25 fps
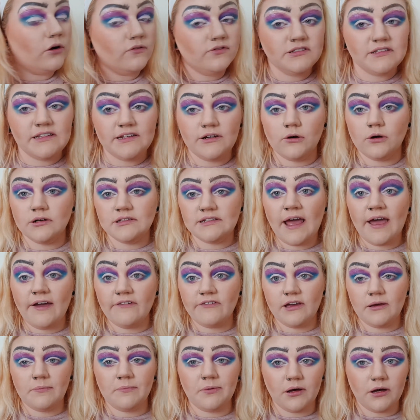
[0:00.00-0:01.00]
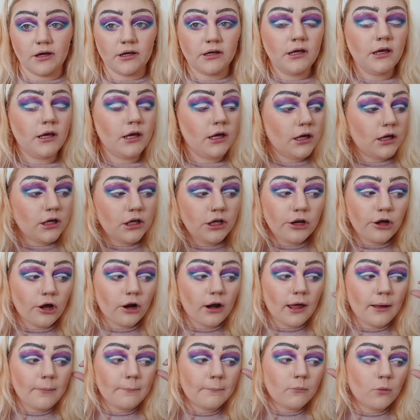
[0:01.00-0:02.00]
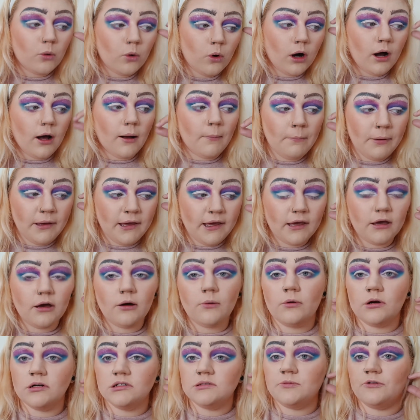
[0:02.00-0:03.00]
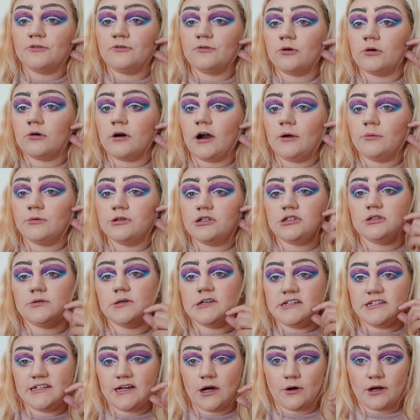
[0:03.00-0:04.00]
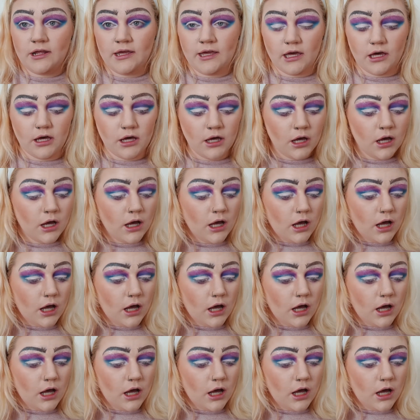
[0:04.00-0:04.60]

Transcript: Obviously not as heavy, but you know, like more up here, whereas before I would do it down here.